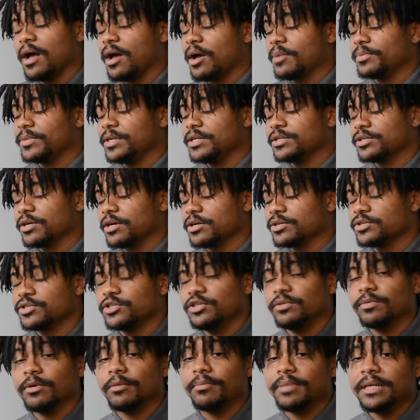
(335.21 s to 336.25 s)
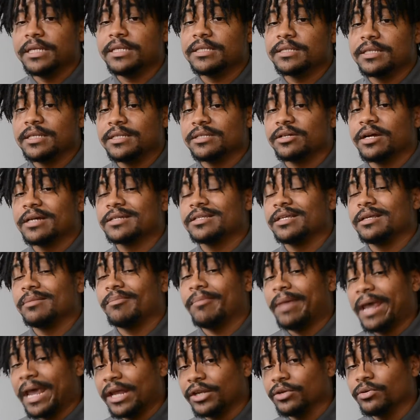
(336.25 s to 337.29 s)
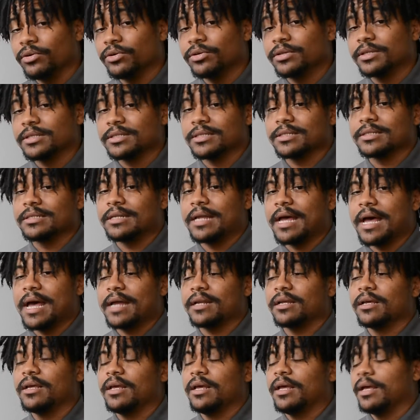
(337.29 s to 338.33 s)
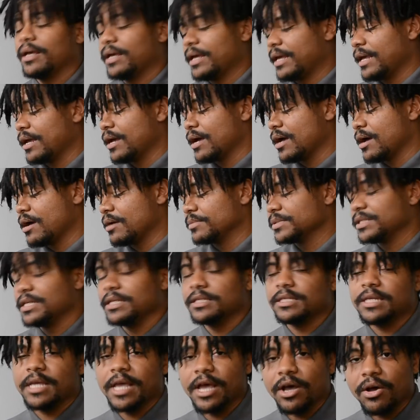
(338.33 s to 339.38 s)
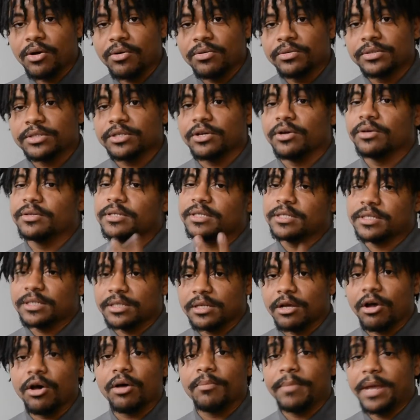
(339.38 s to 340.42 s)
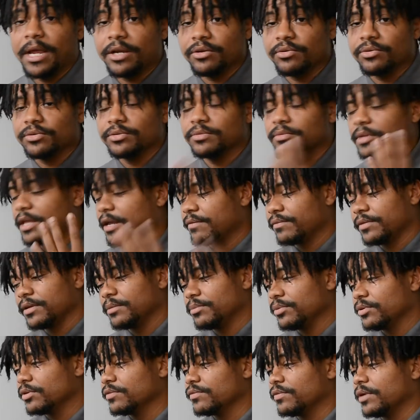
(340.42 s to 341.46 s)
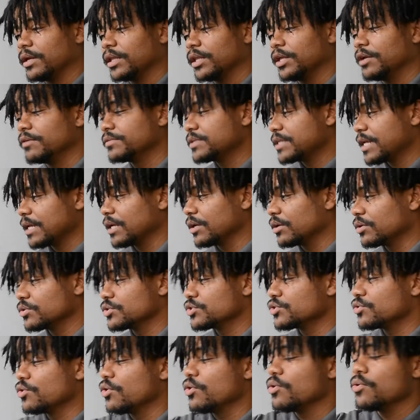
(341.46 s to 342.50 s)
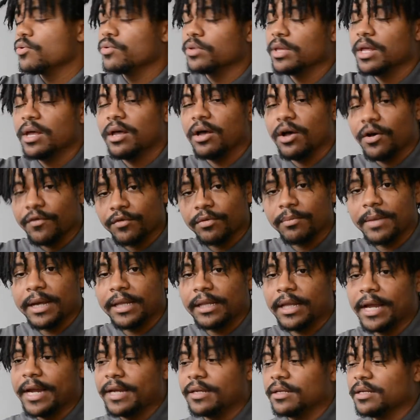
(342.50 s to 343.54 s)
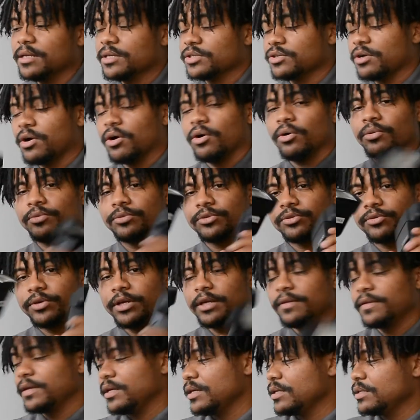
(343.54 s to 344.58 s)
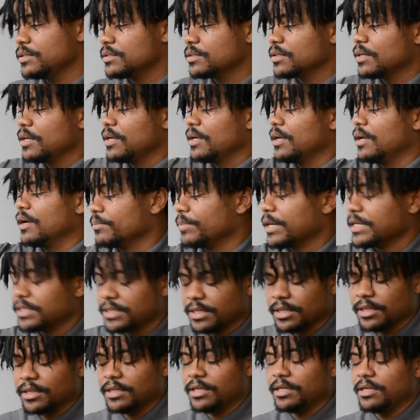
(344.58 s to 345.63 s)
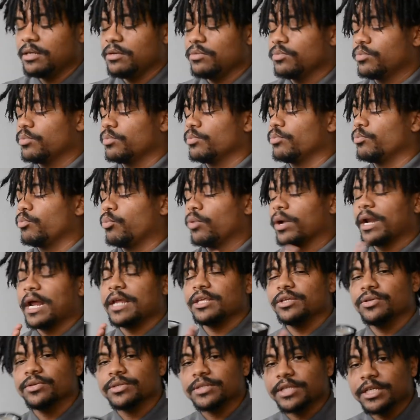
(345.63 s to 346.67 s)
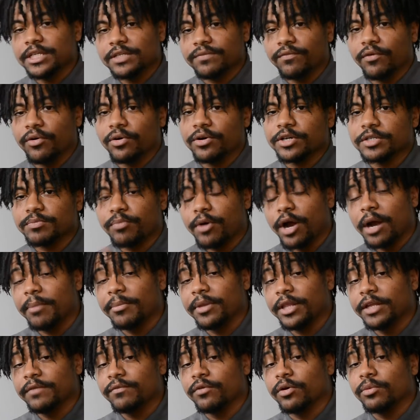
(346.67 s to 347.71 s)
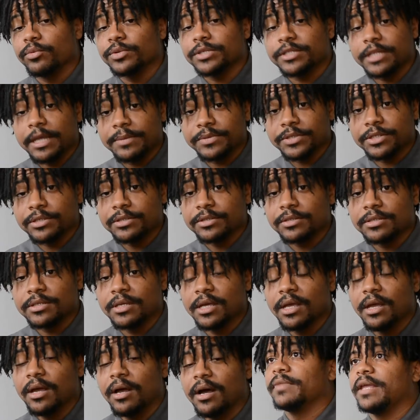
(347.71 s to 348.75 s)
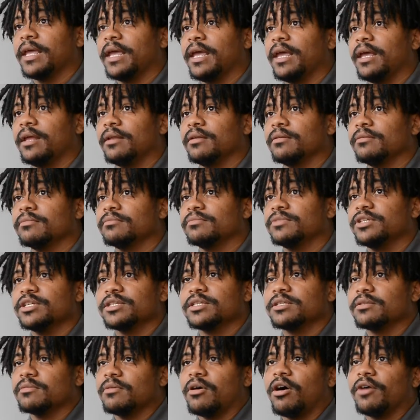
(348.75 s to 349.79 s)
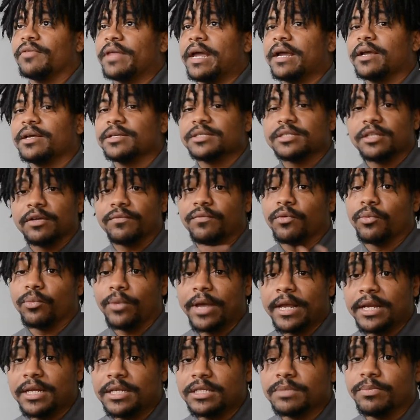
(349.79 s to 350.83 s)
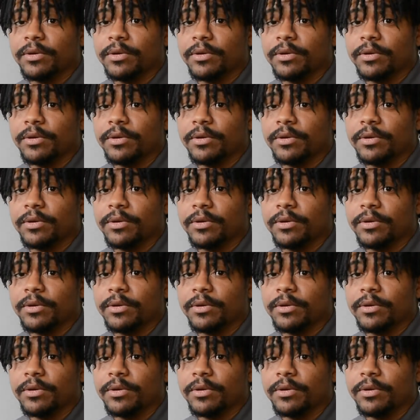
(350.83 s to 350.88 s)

These are super beasts. These are actually manual. This is not a TTL, so this is all manual. Definitely beautiful. I love taking control over my light. So I own 3 of these. Basically, what I use these for is primarily for receptions and just all that good stuff for weddings.